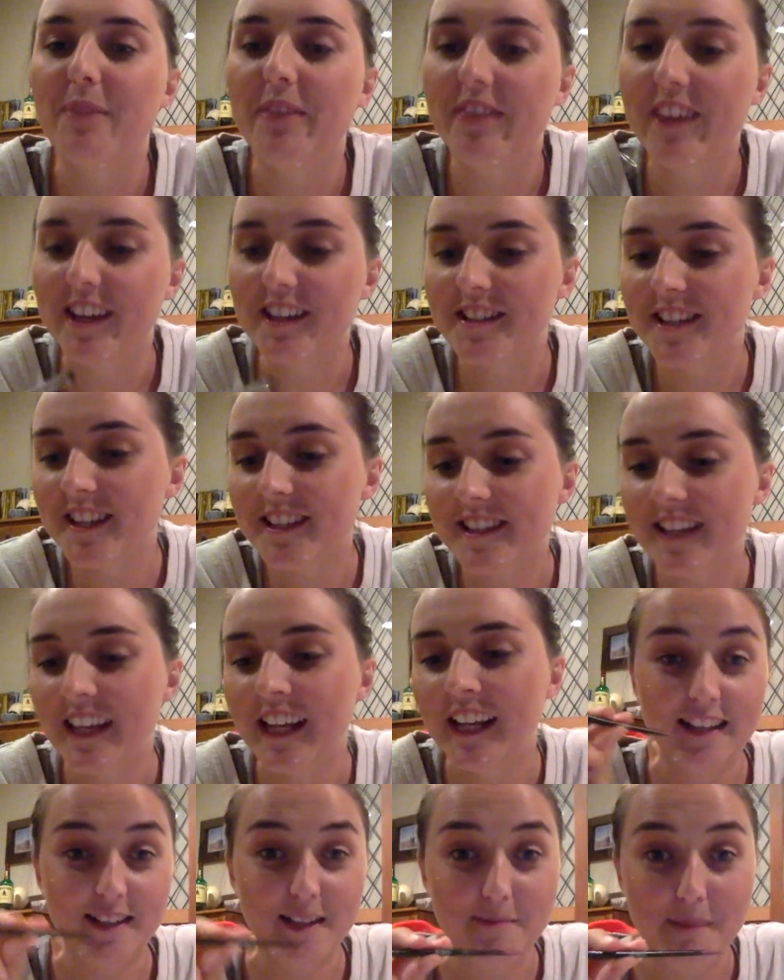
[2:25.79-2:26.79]
This is
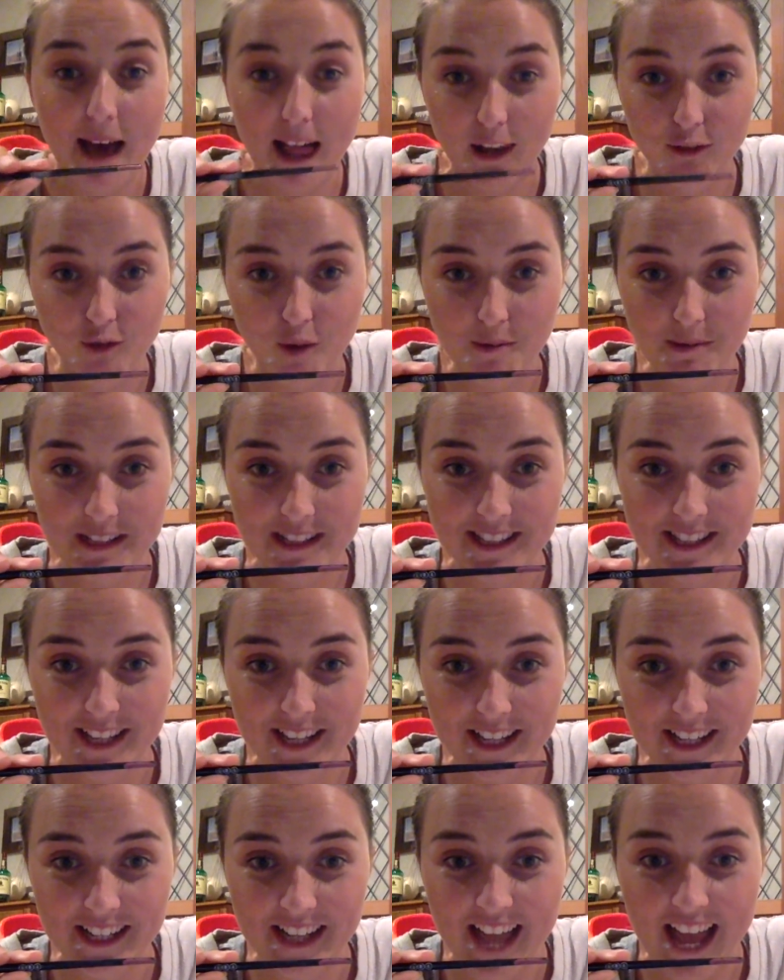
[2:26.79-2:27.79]
Samala
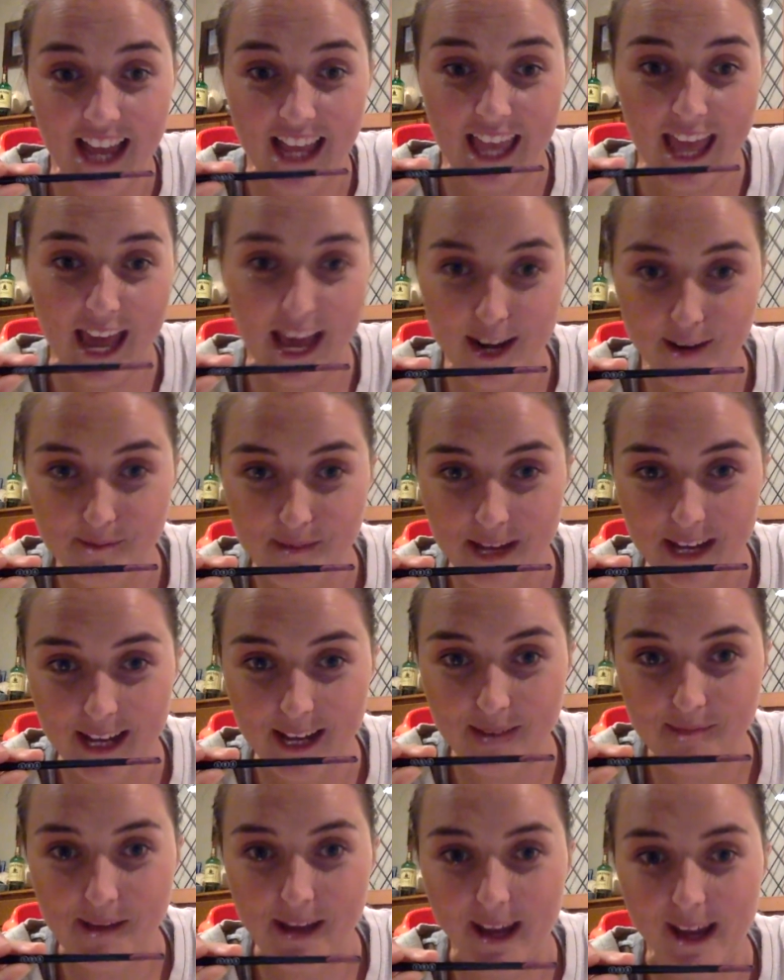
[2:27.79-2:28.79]
Robinson
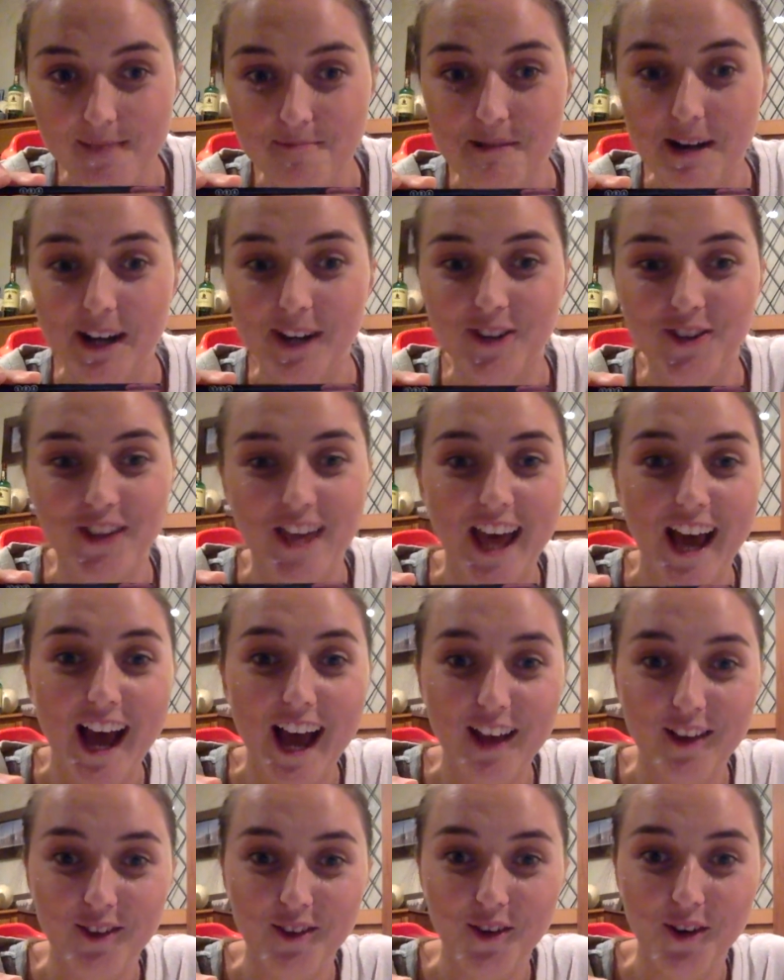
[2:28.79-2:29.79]
Academy makeup brush that
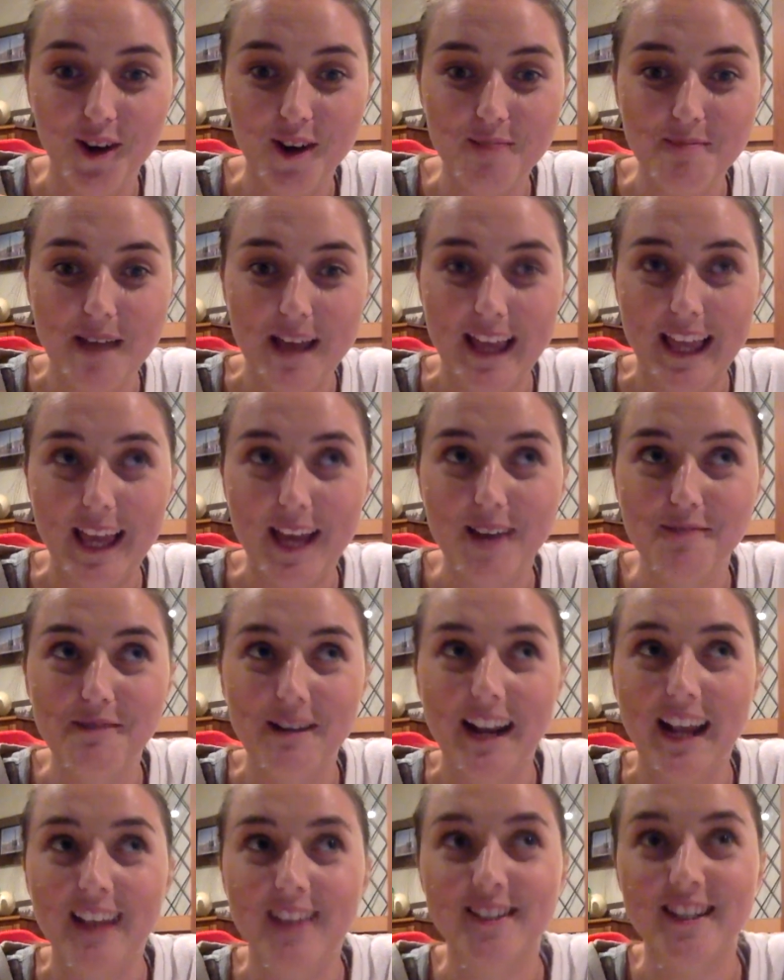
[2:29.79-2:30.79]
I got in my kit
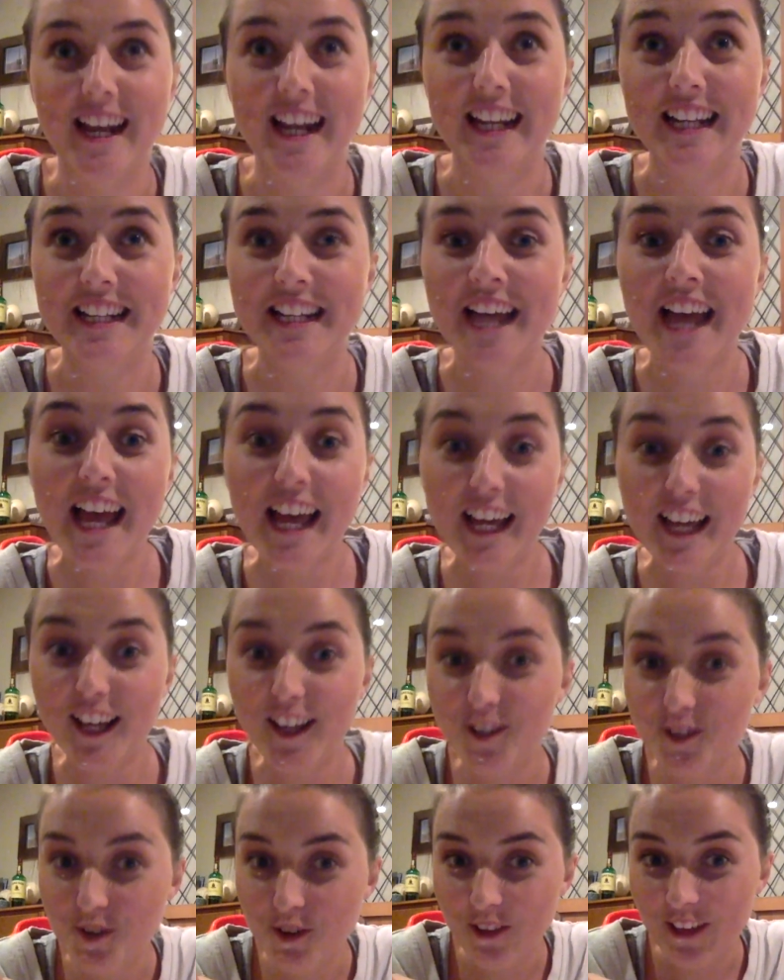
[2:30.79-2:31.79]
when I studied
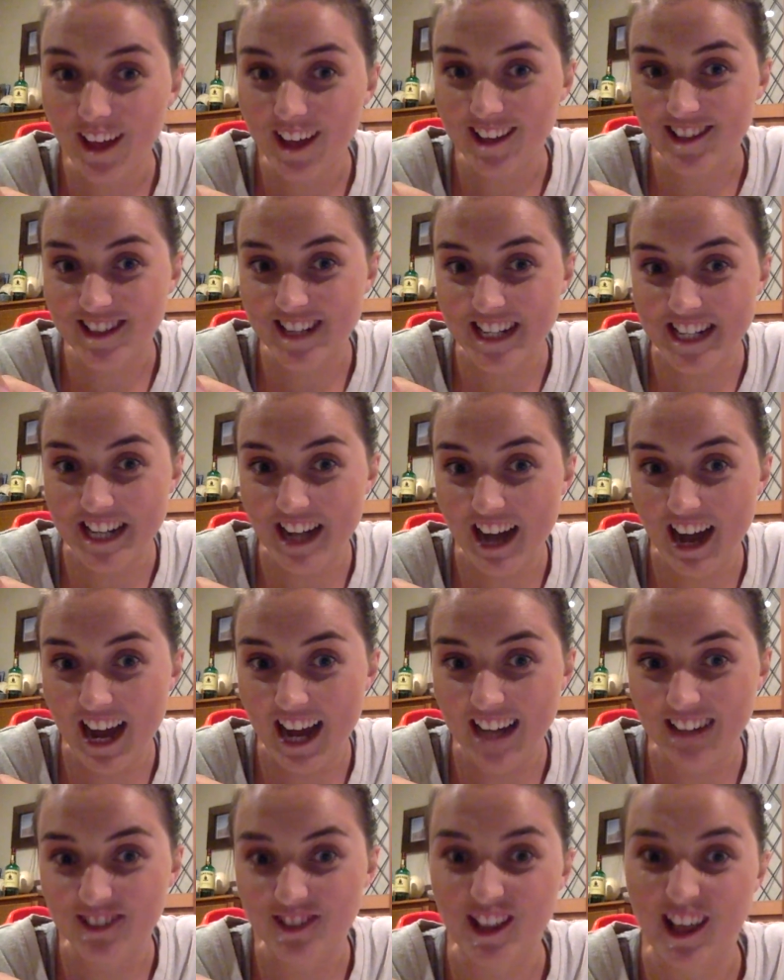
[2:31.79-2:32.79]
in
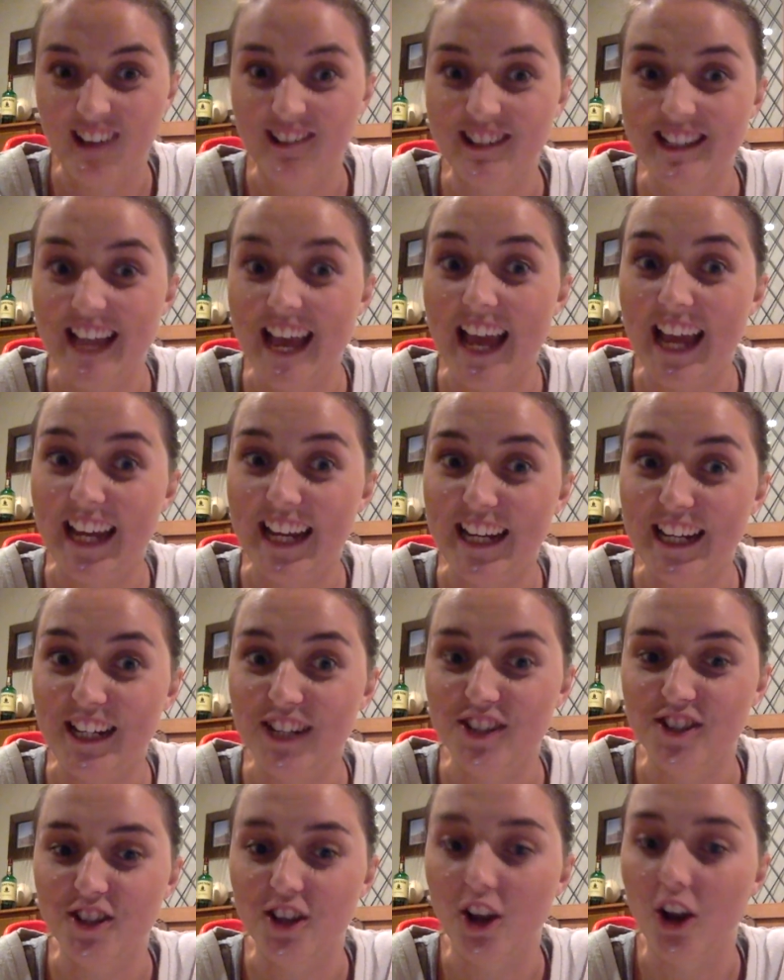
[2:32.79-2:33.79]
2009, so that was
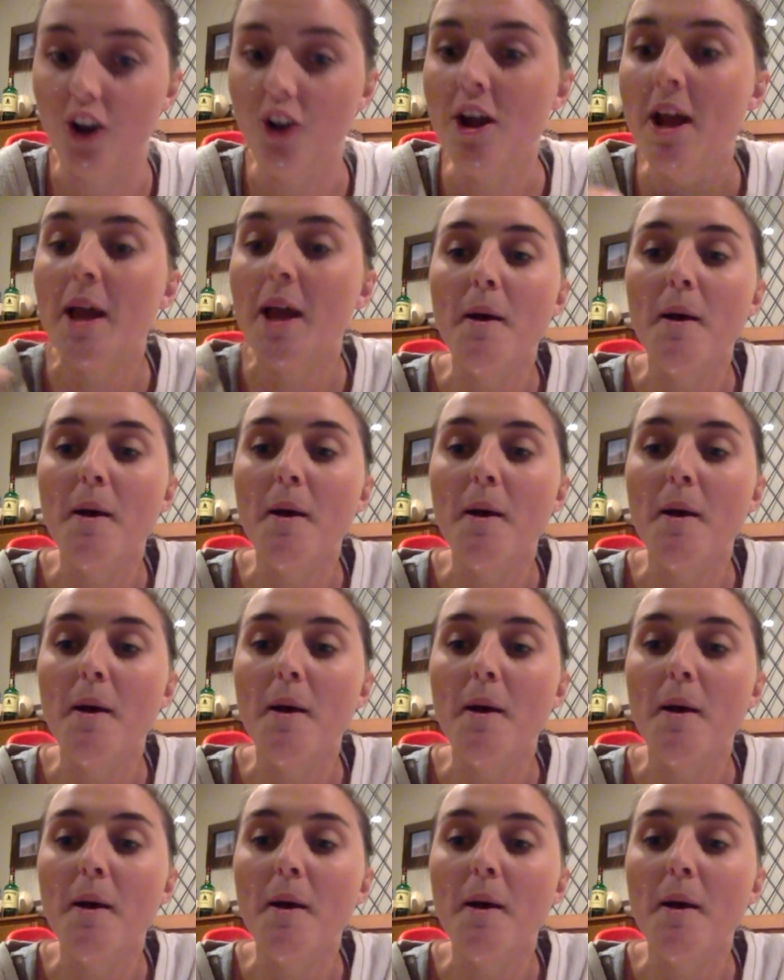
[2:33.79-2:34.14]
ages ago.